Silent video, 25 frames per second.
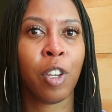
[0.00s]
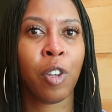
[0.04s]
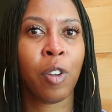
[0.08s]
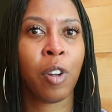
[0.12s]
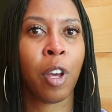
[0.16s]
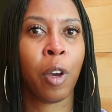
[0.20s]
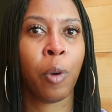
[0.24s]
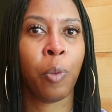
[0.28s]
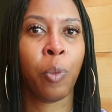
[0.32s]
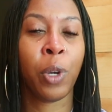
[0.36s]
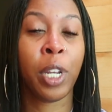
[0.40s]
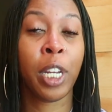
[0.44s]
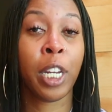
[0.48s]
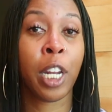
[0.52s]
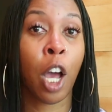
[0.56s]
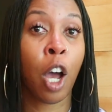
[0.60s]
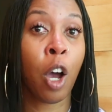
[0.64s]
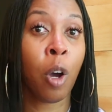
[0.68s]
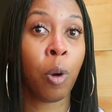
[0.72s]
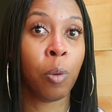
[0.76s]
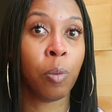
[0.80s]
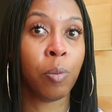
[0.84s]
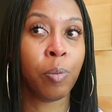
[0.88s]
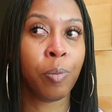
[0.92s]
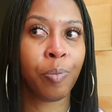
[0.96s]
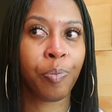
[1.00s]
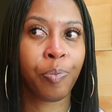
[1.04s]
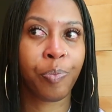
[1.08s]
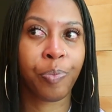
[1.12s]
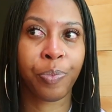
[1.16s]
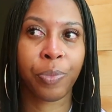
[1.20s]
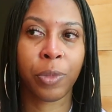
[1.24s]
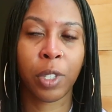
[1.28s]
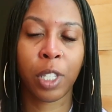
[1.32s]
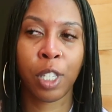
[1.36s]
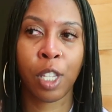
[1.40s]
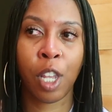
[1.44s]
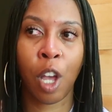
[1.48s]
you know, we don't.
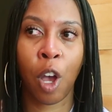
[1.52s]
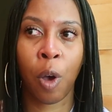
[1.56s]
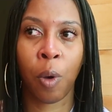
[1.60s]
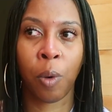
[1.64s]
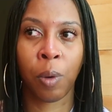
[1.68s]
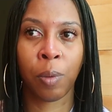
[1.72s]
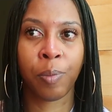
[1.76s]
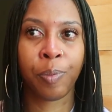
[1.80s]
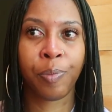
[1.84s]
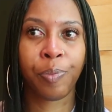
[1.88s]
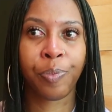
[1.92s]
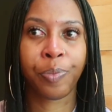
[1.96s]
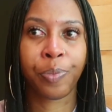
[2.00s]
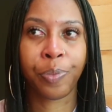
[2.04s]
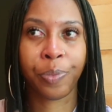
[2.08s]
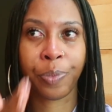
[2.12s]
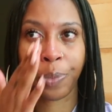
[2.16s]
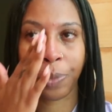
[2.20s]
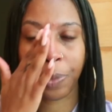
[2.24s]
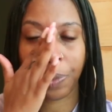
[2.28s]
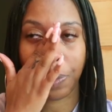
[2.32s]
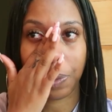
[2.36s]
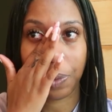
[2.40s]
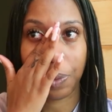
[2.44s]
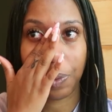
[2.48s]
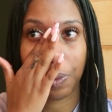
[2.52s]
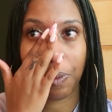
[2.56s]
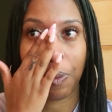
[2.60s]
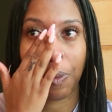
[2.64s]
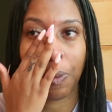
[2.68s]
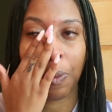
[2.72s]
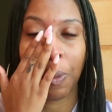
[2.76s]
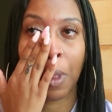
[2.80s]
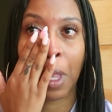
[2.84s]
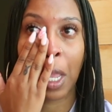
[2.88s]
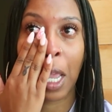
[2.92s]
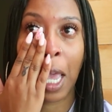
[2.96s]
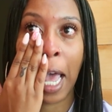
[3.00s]
So
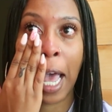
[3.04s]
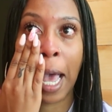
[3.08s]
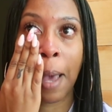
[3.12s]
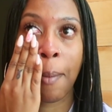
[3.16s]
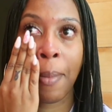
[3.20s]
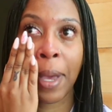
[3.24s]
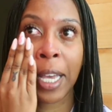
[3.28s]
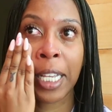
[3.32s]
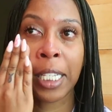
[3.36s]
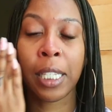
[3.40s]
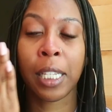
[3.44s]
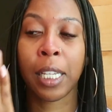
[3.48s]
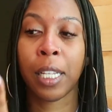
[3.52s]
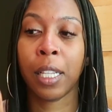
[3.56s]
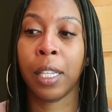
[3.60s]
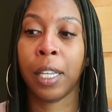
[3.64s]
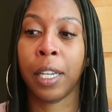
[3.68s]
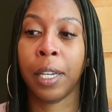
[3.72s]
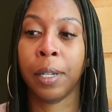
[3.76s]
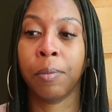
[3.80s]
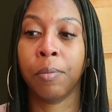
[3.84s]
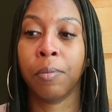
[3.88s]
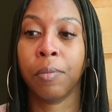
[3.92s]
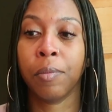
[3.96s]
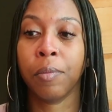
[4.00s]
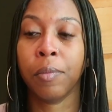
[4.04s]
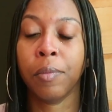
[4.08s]
I basically,